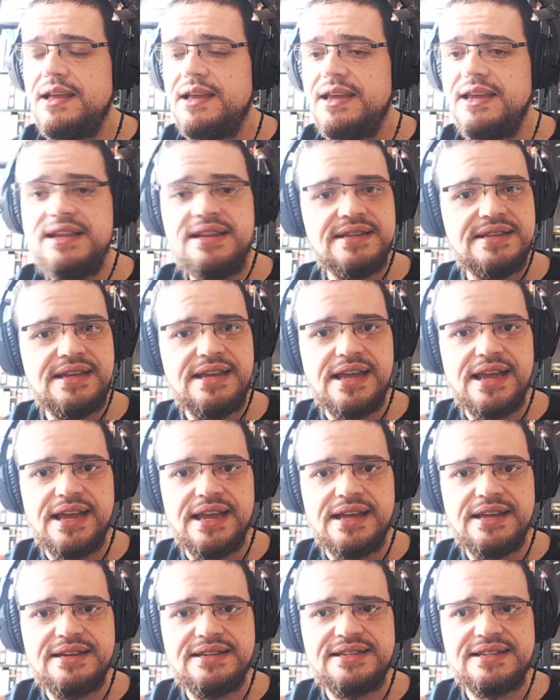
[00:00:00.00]
in the
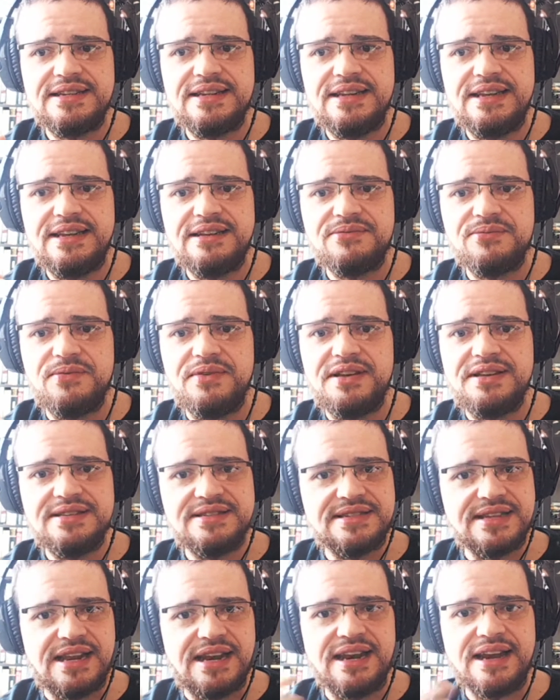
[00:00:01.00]
end, it
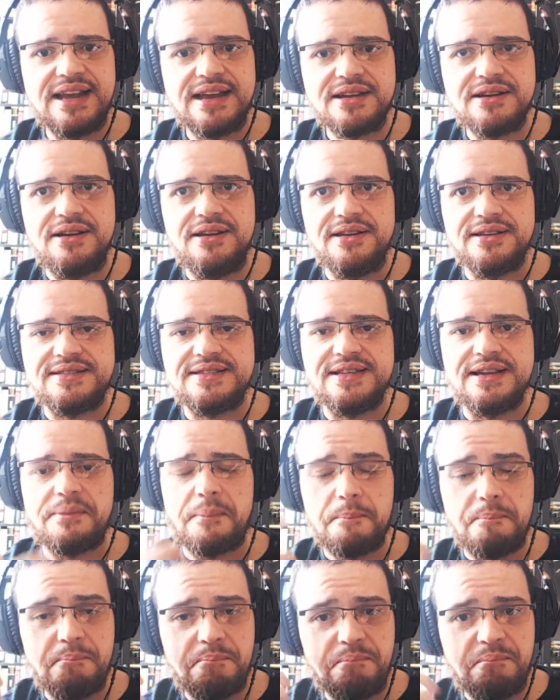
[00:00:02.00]
was lackluster.
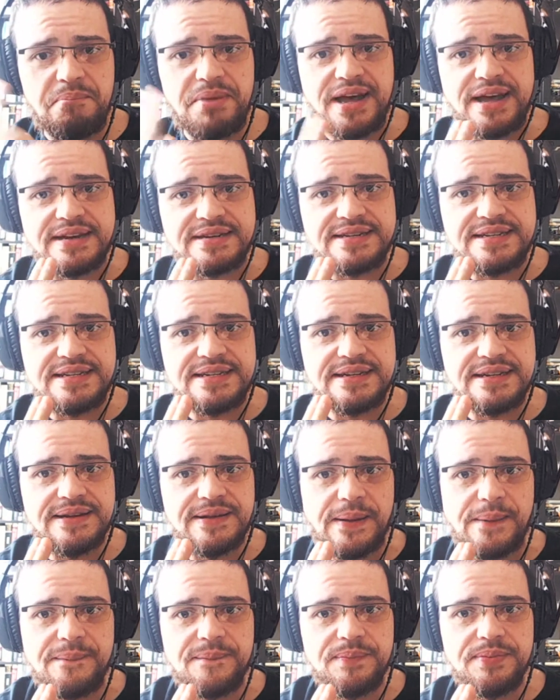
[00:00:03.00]
But
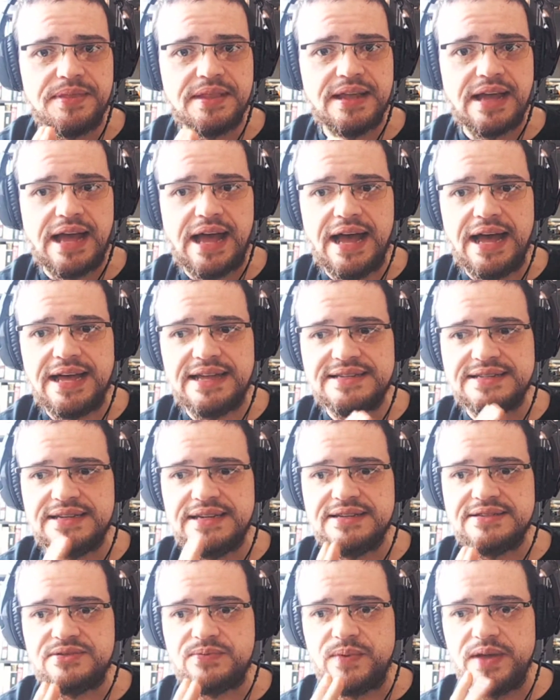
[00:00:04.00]
as
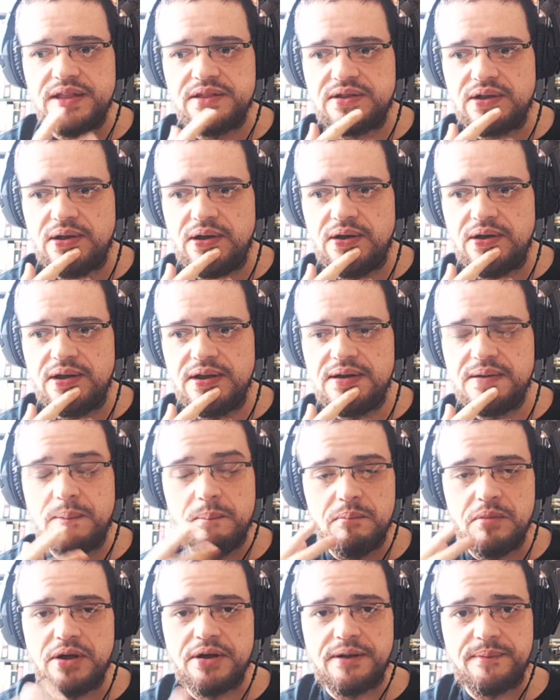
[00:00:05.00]
years went on,
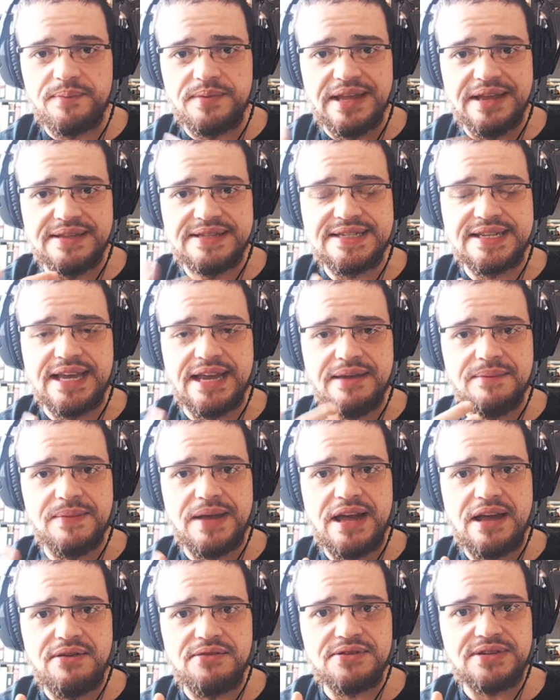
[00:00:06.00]
more updates came
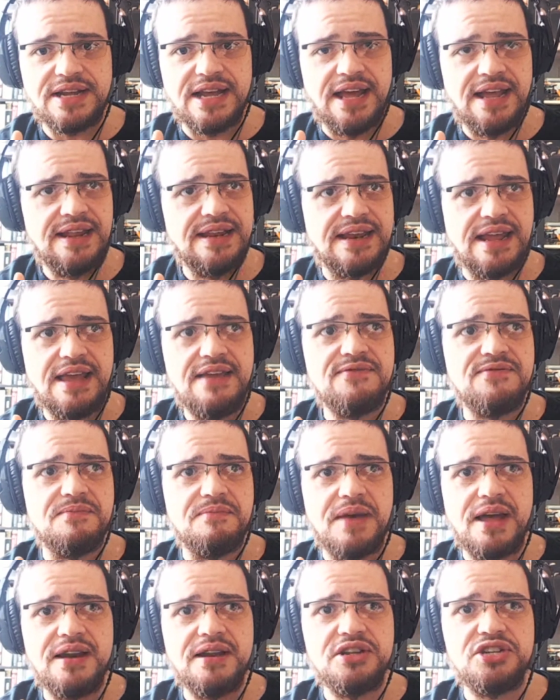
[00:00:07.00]
out and they've
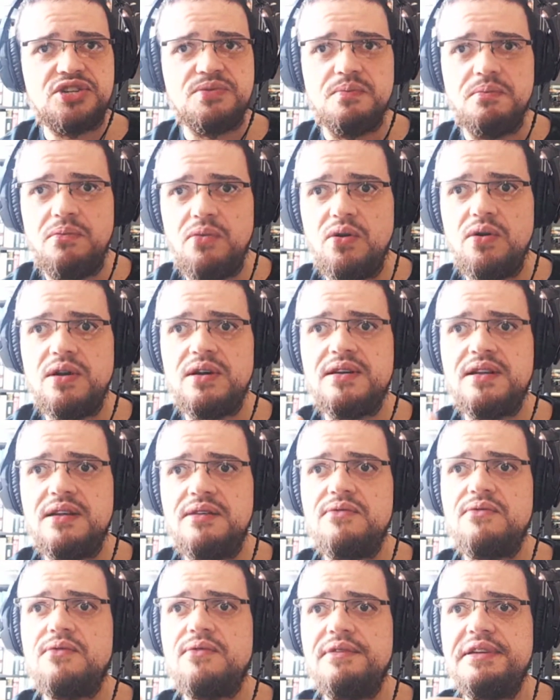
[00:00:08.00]
managed more
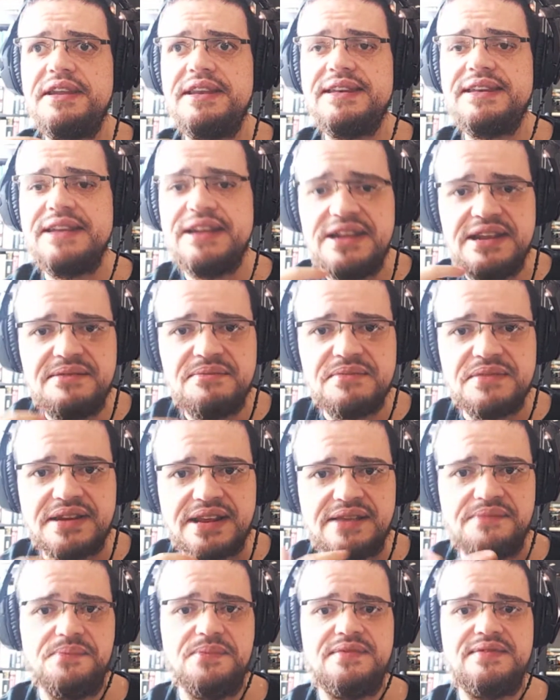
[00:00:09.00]
than redeem
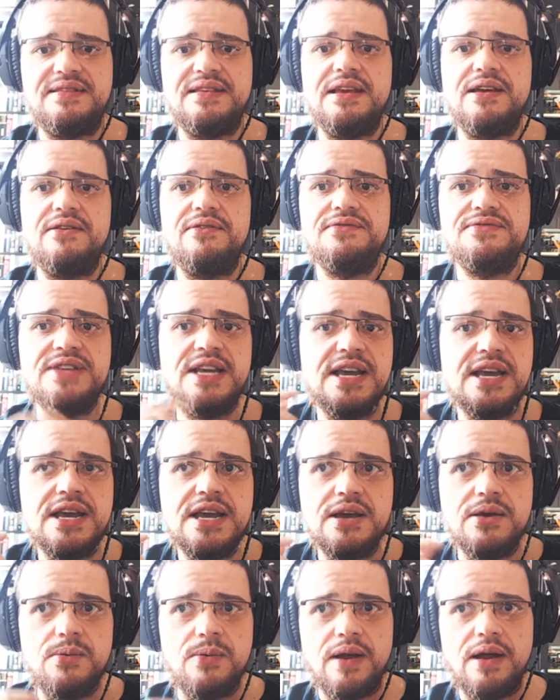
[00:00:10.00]
themselves.
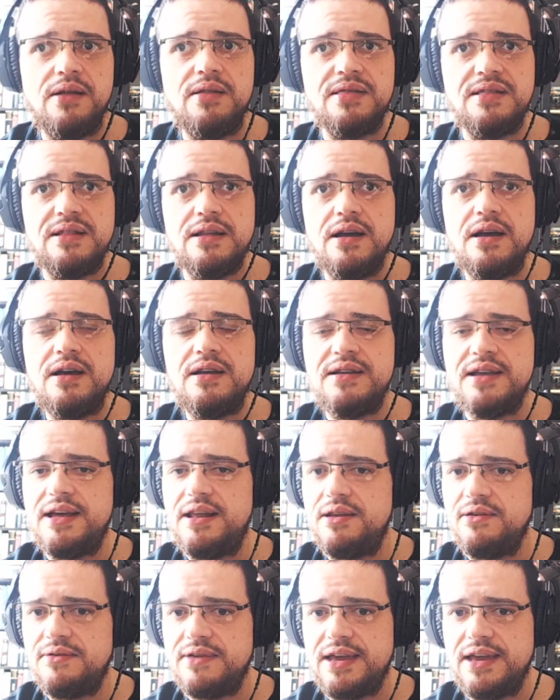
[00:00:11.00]
Well done,
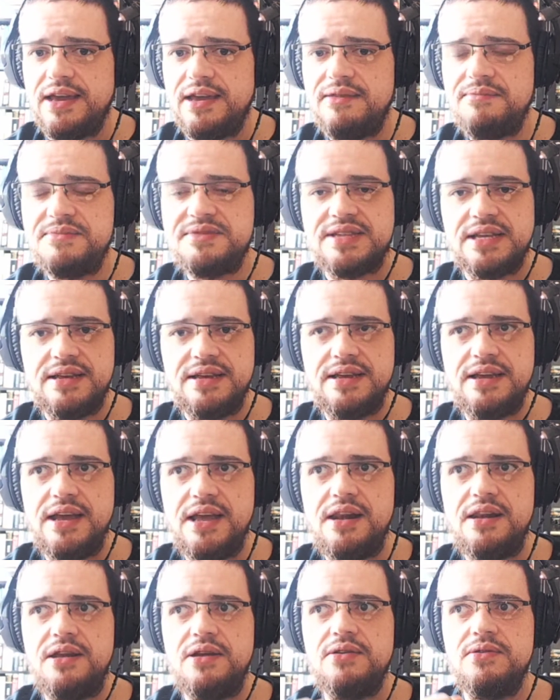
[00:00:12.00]
Hello Games.
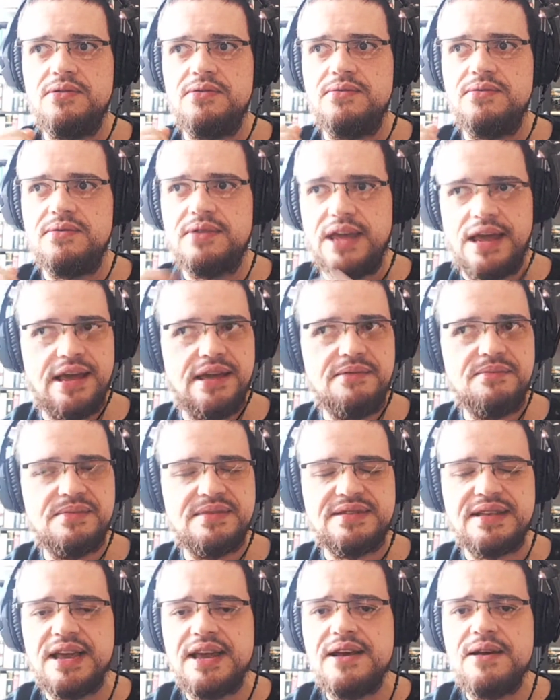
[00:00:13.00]
Hello
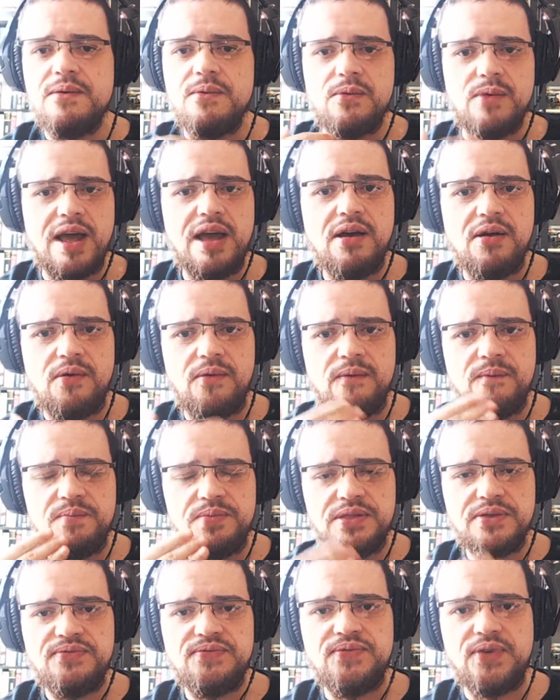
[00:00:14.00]
Games. Well
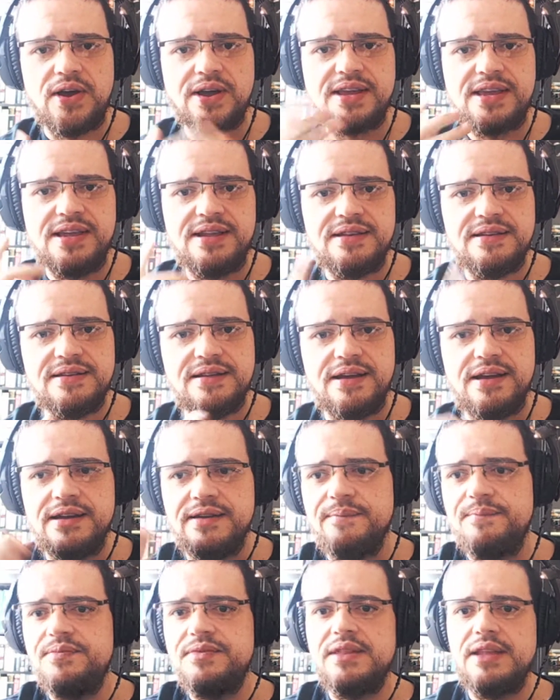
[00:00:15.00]
fucking
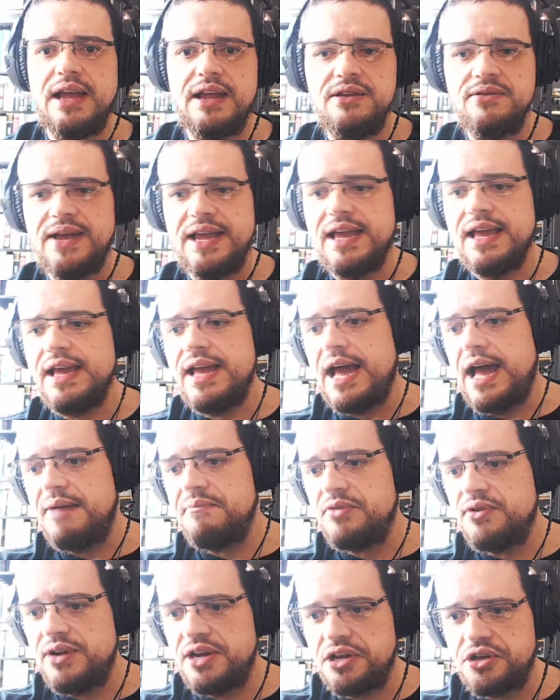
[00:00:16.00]
done. Anyway,
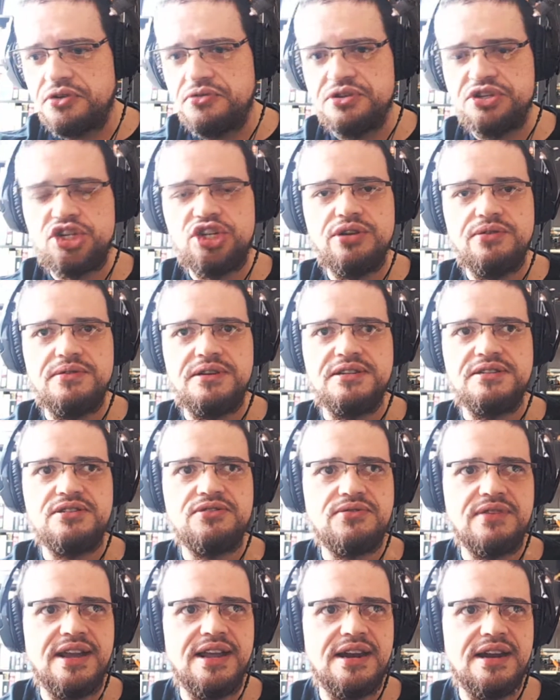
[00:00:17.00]
I'm gonna go show the
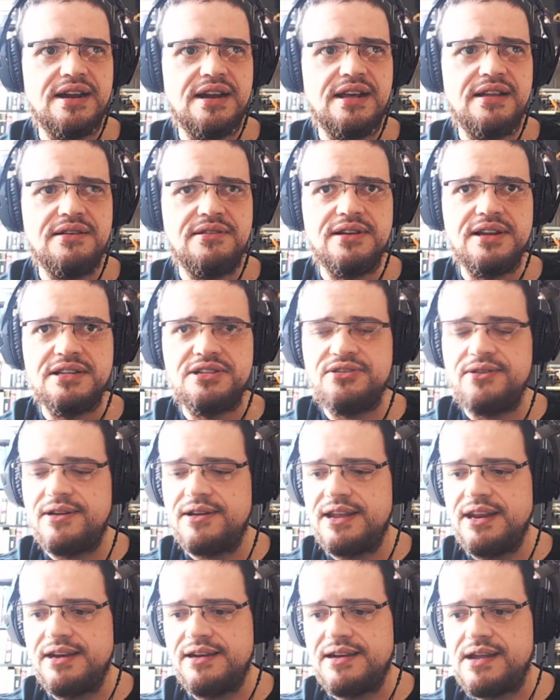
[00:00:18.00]
trailer, I'm gonna
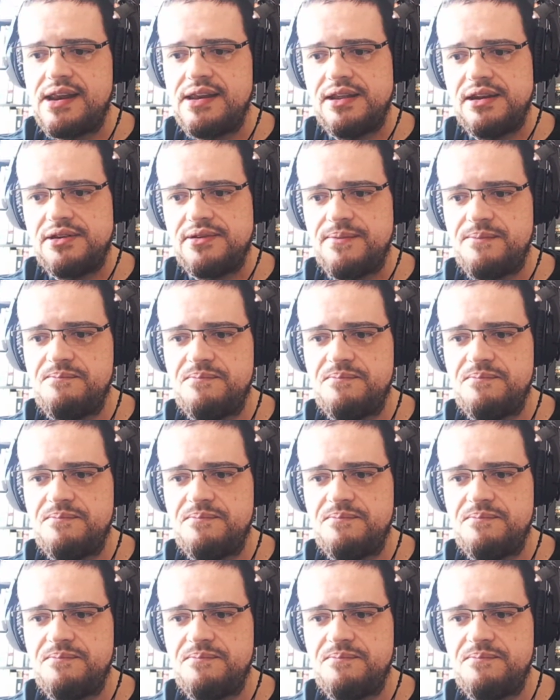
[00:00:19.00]
talk in it a little